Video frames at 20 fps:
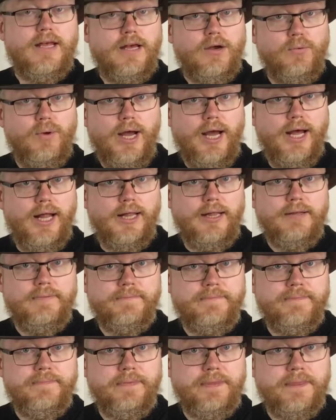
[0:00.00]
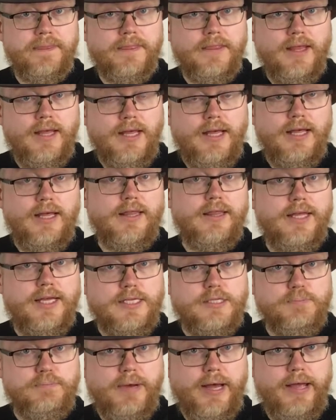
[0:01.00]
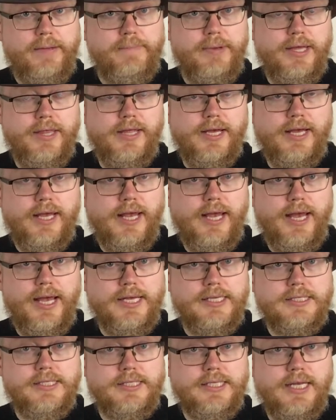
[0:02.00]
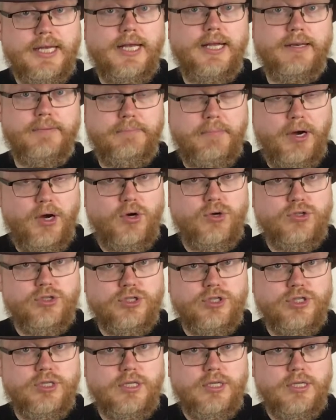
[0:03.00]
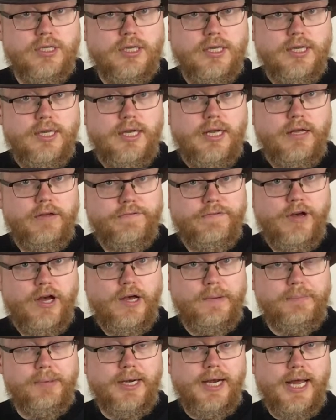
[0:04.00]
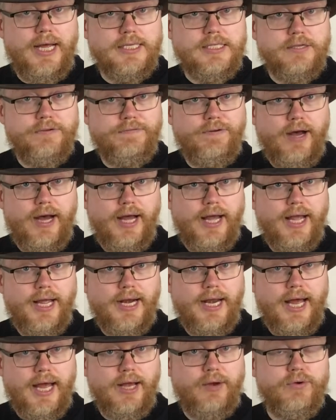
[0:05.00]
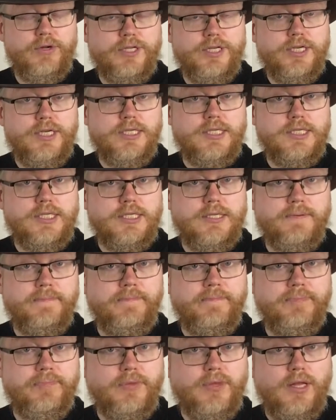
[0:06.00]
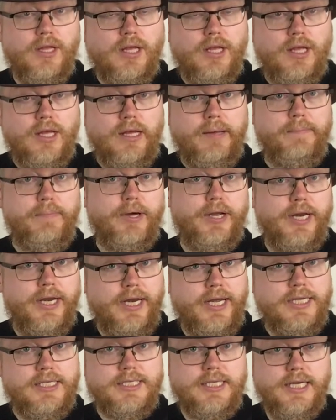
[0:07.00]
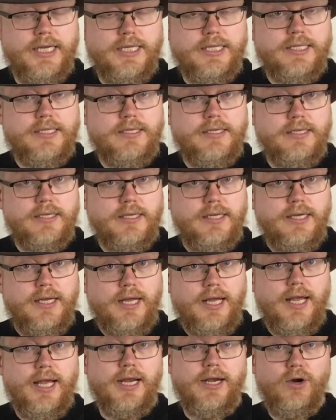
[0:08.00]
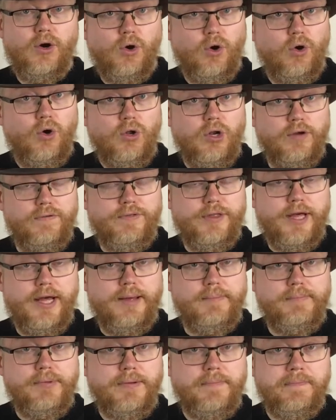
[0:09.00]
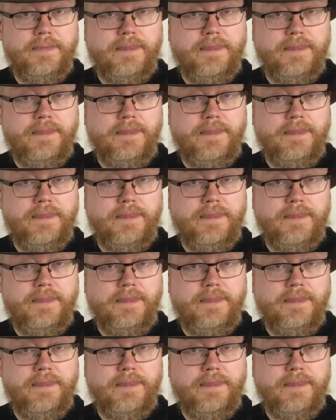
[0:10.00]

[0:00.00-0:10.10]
Well, this may be the case in most verb classifying languages, but it isn't in all of them.